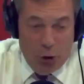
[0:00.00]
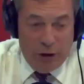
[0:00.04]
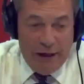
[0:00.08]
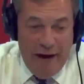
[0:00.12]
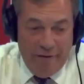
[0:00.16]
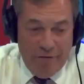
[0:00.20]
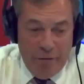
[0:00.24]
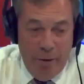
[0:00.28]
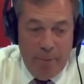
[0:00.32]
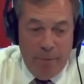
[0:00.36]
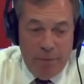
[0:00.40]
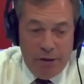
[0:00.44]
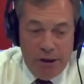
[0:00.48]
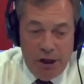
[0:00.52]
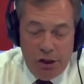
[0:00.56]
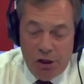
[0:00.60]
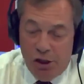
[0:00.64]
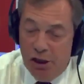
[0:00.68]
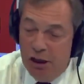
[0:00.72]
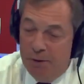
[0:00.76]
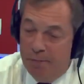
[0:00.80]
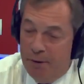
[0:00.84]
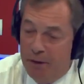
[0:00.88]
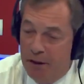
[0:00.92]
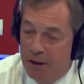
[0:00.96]
government
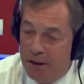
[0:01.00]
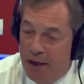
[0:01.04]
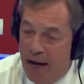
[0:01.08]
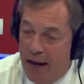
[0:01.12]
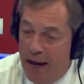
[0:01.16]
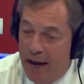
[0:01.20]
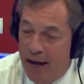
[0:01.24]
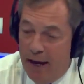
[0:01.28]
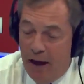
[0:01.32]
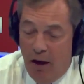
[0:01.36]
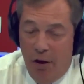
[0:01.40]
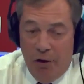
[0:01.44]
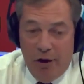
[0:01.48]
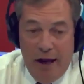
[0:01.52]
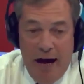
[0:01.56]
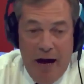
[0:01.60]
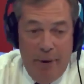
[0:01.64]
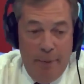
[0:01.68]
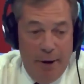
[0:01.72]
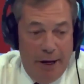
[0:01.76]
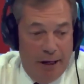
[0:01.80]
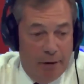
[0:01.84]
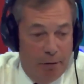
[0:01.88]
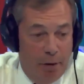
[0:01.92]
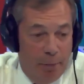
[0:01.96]
positions for the day on how
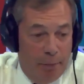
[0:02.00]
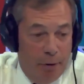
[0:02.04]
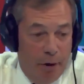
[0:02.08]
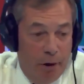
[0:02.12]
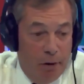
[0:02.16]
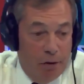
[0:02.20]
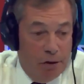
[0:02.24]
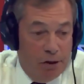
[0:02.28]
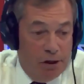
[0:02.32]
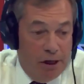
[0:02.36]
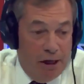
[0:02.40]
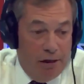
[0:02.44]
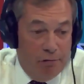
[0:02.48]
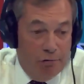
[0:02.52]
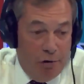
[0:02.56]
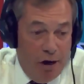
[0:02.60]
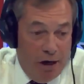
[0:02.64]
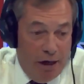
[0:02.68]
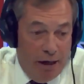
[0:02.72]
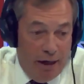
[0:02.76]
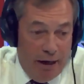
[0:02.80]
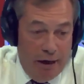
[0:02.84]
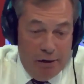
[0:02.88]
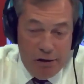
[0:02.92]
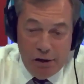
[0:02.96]
we're going to approach the
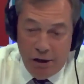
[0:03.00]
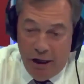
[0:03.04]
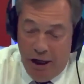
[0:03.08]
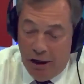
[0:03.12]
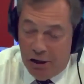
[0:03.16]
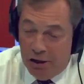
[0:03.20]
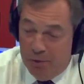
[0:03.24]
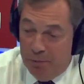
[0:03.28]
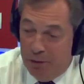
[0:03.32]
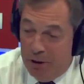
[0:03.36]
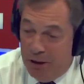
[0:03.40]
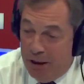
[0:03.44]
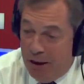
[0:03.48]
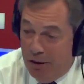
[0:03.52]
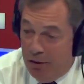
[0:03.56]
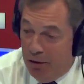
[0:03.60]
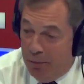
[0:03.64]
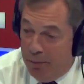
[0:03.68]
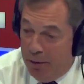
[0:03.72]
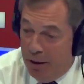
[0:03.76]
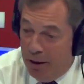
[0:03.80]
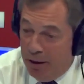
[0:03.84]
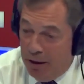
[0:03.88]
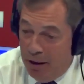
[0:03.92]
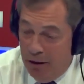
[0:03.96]
renegotiation with the
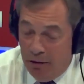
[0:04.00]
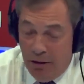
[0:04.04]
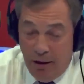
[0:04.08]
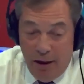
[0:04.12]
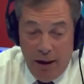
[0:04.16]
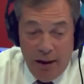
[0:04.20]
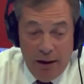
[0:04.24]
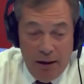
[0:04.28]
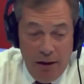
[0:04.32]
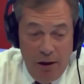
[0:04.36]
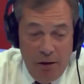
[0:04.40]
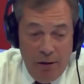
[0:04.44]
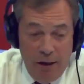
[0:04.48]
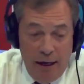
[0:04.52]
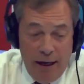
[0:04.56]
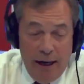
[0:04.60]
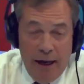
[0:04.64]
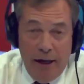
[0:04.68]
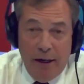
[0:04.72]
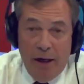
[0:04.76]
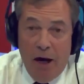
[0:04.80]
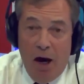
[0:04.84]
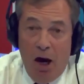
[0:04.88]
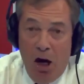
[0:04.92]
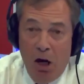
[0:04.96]
European Union, including
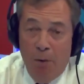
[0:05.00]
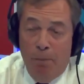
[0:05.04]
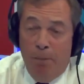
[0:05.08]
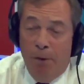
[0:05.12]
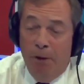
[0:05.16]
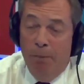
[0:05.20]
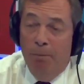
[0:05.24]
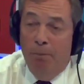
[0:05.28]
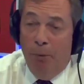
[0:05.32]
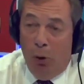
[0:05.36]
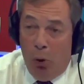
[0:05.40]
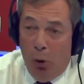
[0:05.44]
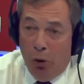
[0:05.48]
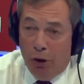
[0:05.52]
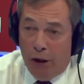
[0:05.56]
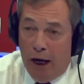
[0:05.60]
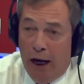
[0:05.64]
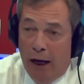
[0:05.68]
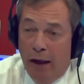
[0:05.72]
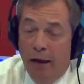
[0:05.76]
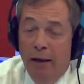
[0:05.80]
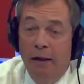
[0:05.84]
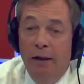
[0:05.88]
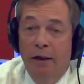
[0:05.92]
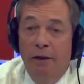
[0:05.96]
an open
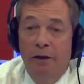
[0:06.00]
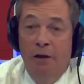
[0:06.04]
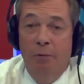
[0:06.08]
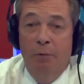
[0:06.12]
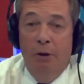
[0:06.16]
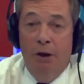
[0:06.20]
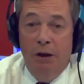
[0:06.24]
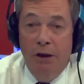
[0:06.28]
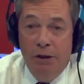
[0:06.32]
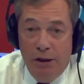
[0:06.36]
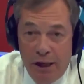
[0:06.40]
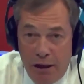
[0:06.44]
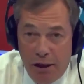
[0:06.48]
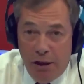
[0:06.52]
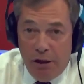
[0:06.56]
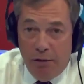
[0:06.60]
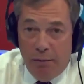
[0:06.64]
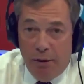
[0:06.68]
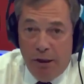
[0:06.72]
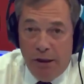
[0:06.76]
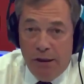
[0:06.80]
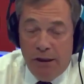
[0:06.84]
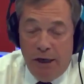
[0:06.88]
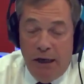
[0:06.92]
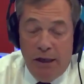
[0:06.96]
border that will continue to
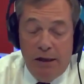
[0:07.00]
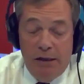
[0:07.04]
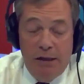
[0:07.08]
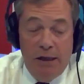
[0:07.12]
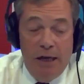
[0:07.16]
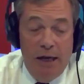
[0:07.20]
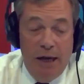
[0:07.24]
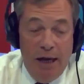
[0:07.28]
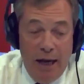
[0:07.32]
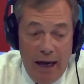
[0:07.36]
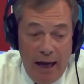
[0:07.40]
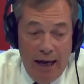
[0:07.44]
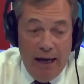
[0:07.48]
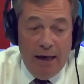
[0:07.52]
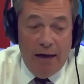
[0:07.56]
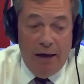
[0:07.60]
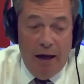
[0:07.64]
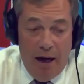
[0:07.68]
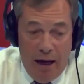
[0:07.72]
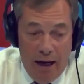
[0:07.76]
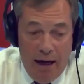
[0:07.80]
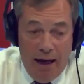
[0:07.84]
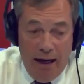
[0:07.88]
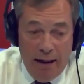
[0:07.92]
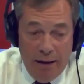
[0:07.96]
exist in
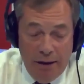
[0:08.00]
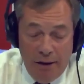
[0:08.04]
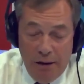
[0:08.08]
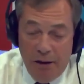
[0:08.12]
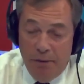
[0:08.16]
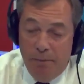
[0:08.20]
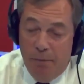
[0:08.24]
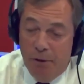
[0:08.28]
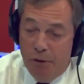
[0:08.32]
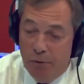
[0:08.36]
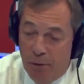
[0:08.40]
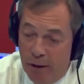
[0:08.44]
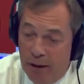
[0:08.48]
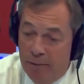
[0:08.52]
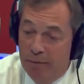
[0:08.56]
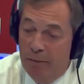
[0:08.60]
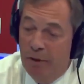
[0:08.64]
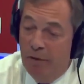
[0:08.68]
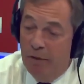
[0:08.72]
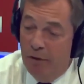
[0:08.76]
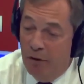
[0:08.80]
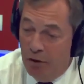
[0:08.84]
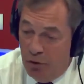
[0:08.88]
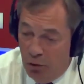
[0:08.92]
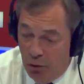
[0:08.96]
Ireland between
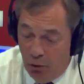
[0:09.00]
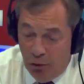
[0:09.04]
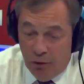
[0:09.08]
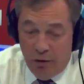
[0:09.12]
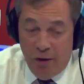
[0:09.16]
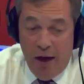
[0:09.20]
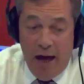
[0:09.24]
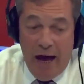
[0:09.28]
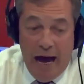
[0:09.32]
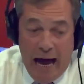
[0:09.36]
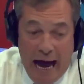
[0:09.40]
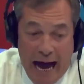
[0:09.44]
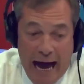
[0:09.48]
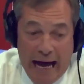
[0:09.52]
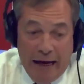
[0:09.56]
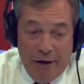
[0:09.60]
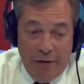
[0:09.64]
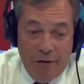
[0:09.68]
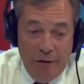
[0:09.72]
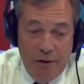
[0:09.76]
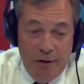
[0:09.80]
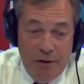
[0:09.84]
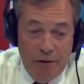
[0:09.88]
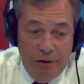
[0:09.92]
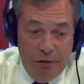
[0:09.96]
the North
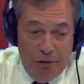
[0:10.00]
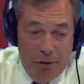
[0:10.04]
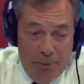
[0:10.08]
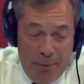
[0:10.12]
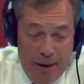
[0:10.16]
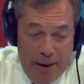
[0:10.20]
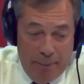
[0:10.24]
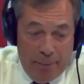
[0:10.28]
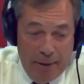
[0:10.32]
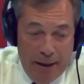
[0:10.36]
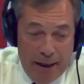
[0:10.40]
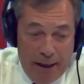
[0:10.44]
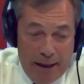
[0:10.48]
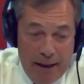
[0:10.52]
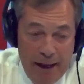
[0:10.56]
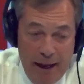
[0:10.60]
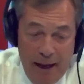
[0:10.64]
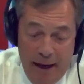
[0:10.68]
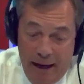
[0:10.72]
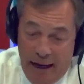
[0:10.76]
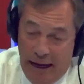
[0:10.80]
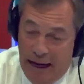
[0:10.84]
and the Republic.